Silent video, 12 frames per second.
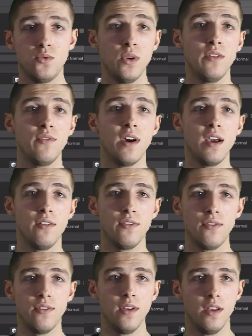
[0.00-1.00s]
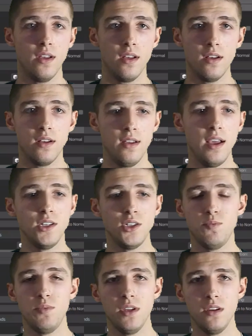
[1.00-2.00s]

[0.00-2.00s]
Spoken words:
25 HP